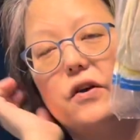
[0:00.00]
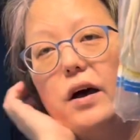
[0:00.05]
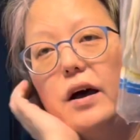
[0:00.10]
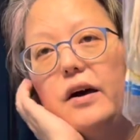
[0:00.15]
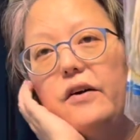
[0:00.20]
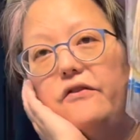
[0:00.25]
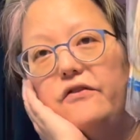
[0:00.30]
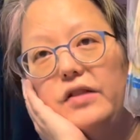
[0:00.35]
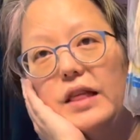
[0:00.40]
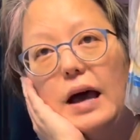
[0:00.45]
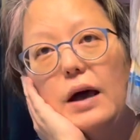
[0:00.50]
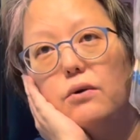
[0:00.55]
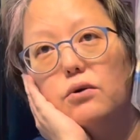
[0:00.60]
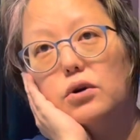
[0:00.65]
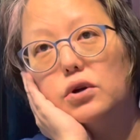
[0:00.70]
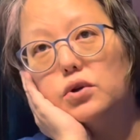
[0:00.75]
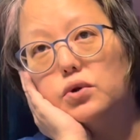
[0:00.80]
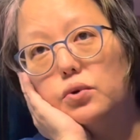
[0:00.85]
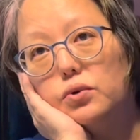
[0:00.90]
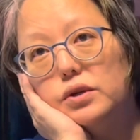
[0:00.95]

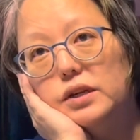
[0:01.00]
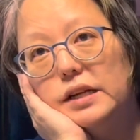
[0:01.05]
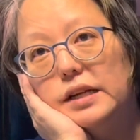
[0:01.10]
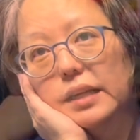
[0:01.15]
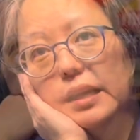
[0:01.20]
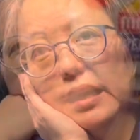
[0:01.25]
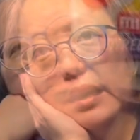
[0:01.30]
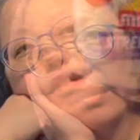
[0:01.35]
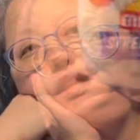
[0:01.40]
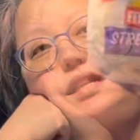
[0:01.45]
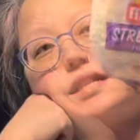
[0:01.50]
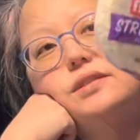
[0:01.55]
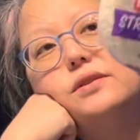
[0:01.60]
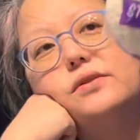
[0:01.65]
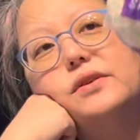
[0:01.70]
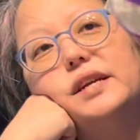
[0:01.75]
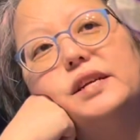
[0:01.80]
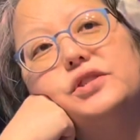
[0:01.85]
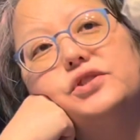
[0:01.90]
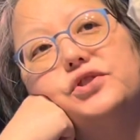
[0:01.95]
flour tortilla. Now, these are
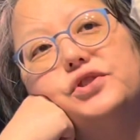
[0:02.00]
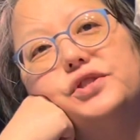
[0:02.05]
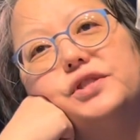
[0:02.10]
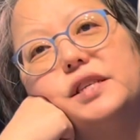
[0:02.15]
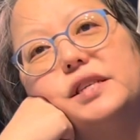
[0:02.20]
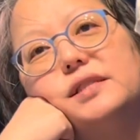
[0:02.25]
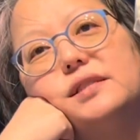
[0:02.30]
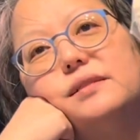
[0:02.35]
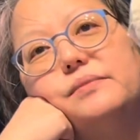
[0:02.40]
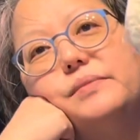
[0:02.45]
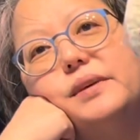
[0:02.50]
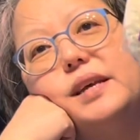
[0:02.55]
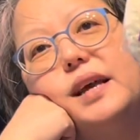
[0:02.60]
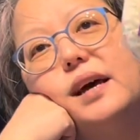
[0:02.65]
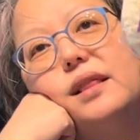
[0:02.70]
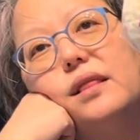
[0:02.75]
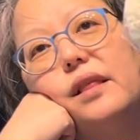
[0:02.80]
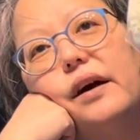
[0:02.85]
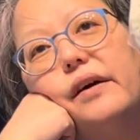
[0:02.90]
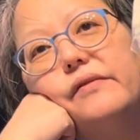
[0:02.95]
interesting to me, I
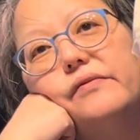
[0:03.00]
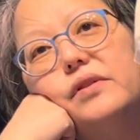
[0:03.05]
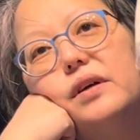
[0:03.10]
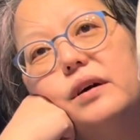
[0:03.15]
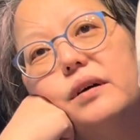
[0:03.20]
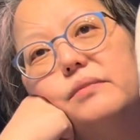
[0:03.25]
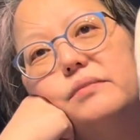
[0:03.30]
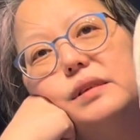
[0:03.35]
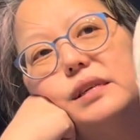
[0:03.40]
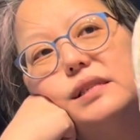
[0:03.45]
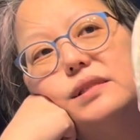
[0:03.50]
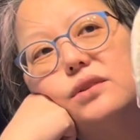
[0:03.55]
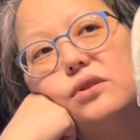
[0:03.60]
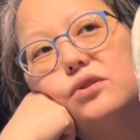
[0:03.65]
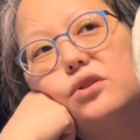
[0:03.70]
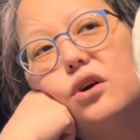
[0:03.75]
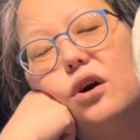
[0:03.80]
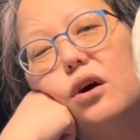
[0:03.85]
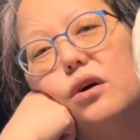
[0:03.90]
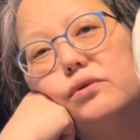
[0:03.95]
love them. These are
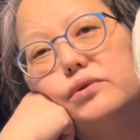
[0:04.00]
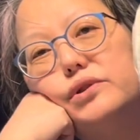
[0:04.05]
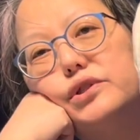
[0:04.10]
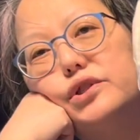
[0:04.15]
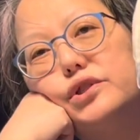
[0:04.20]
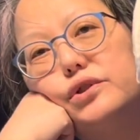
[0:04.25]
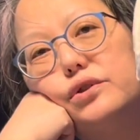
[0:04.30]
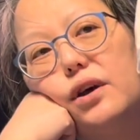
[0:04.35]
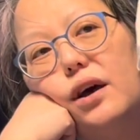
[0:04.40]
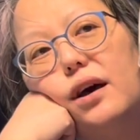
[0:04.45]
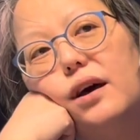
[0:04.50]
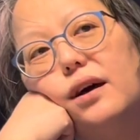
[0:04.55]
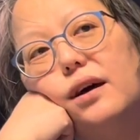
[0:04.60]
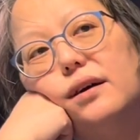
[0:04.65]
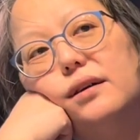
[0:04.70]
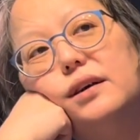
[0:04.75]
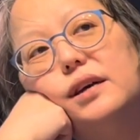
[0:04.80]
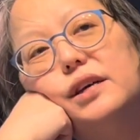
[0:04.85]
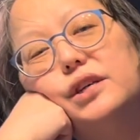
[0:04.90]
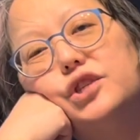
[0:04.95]
called
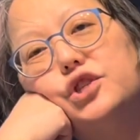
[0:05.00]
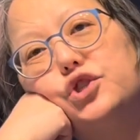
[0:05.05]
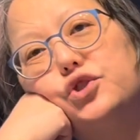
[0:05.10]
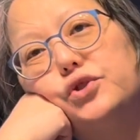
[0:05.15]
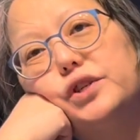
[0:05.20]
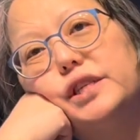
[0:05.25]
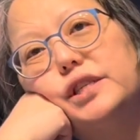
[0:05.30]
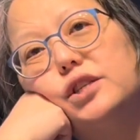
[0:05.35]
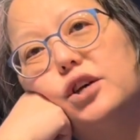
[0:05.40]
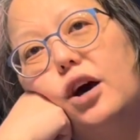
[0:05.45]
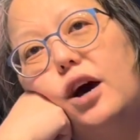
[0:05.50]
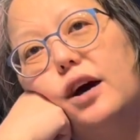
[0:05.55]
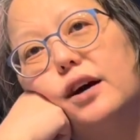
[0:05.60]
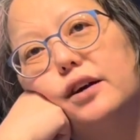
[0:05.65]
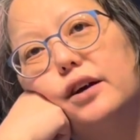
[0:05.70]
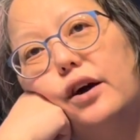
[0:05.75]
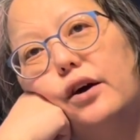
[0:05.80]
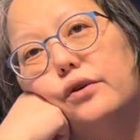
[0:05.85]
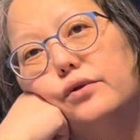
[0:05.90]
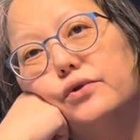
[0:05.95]
street
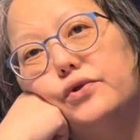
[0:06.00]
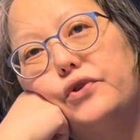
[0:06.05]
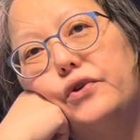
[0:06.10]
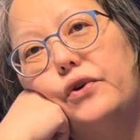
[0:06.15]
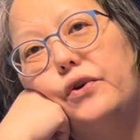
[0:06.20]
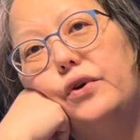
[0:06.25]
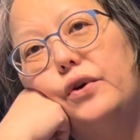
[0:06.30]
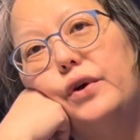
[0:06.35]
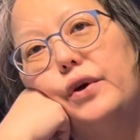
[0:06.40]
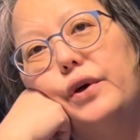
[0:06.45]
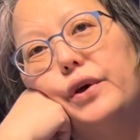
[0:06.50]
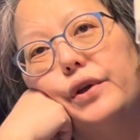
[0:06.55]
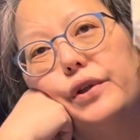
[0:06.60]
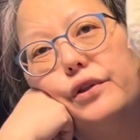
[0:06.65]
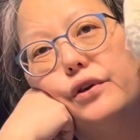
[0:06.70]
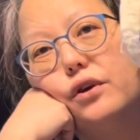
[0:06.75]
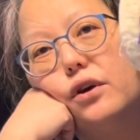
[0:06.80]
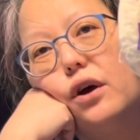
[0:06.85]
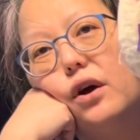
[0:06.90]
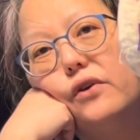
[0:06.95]
tacos.
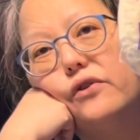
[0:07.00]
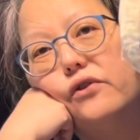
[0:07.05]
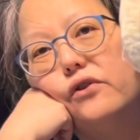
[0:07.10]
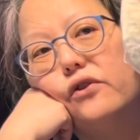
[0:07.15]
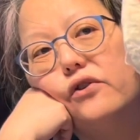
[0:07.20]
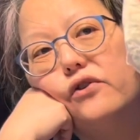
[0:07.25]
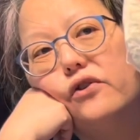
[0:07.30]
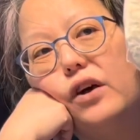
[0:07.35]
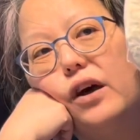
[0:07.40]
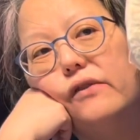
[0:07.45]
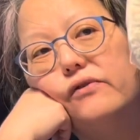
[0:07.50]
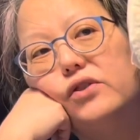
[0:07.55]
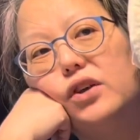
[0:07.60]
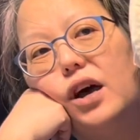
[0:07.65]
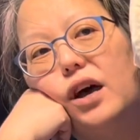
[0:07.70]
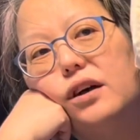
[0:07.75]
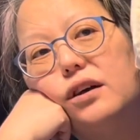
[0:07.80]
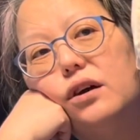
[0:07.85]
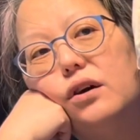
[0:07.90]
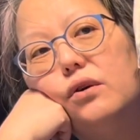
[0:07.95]
They're also a soft
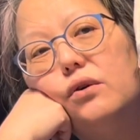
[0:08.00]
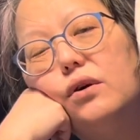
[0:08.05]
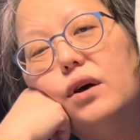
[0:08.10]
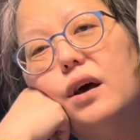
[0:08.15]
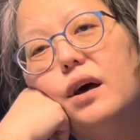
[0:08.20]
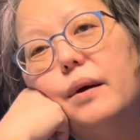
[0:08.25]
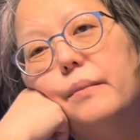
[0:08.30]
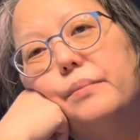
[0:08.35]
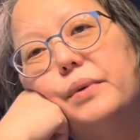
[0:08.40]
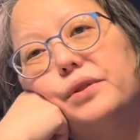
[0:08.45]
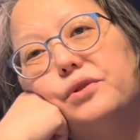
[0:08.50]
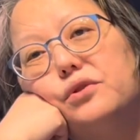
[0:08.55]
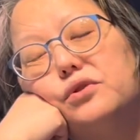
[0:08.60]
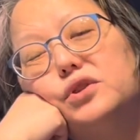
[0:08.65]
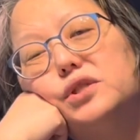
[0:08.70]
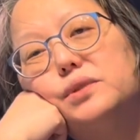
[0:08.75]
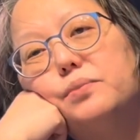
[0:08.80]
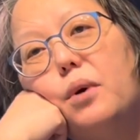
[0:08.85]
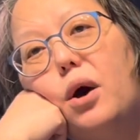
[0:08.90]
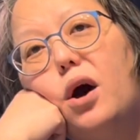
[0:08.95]
taco, but they're
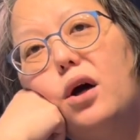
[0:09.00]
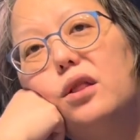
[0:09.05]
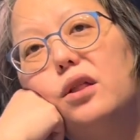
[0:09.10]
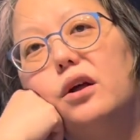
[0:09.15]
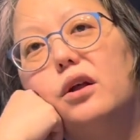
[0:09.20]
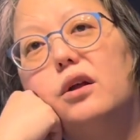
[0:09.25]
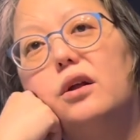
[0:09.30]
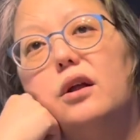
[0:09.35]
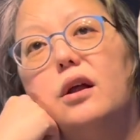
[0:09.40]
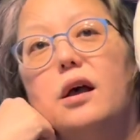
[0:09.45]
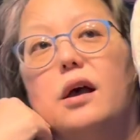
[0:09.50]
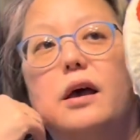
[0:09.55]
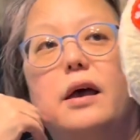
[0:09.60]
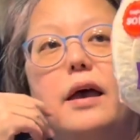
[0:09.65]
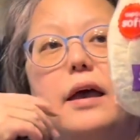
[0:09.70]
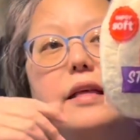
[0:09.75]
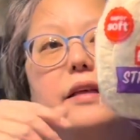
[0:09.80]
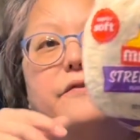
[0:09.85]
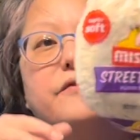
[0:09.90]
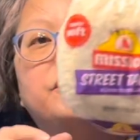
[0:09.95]
smaller. And if